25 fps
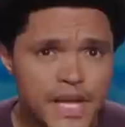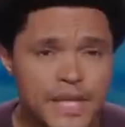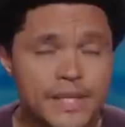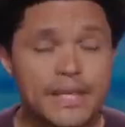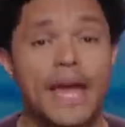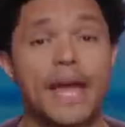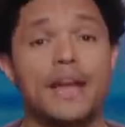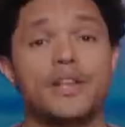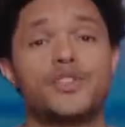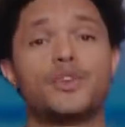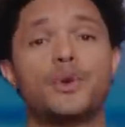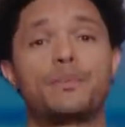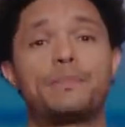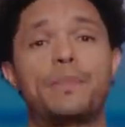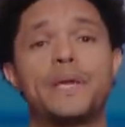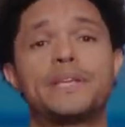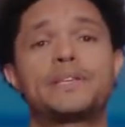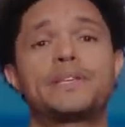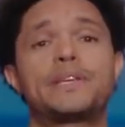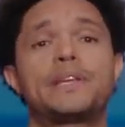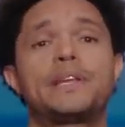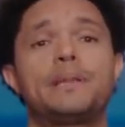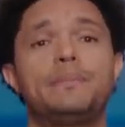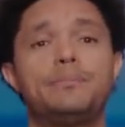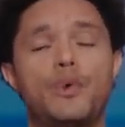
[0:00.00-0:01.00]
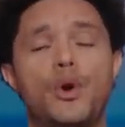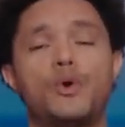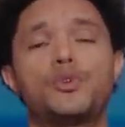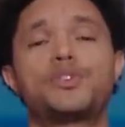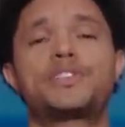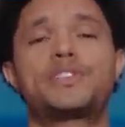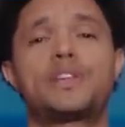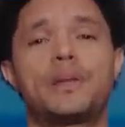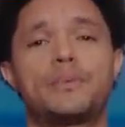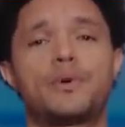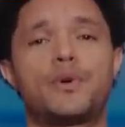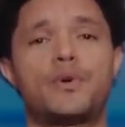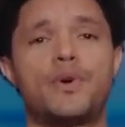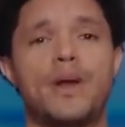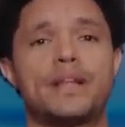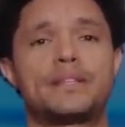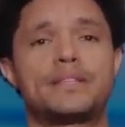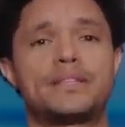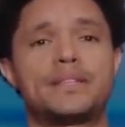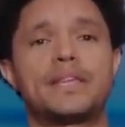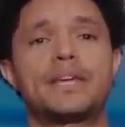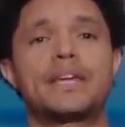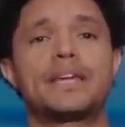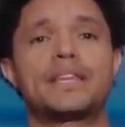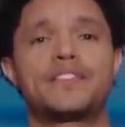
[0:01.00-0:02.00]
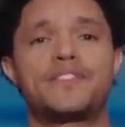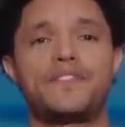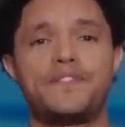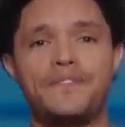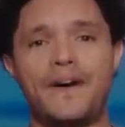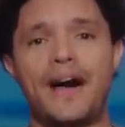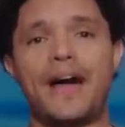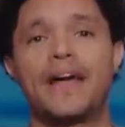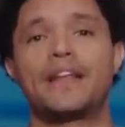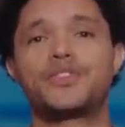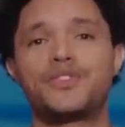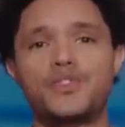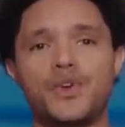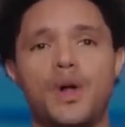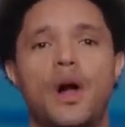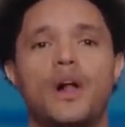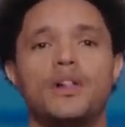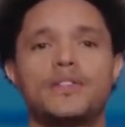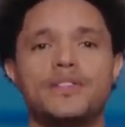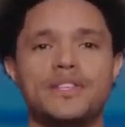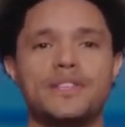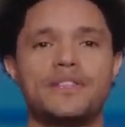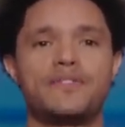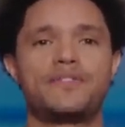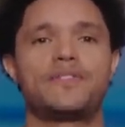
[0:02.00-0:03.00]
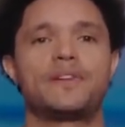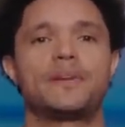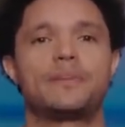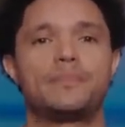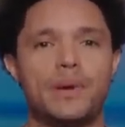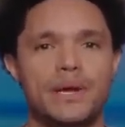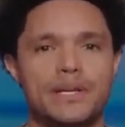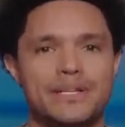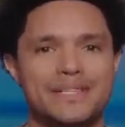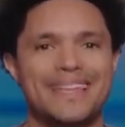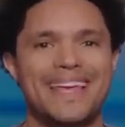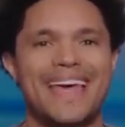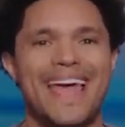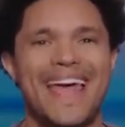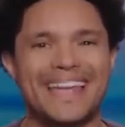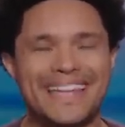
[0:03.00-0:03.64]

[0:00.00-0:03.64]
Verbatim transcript: Yeah, so basically, most Democrats think it's fine to alter the filibuster,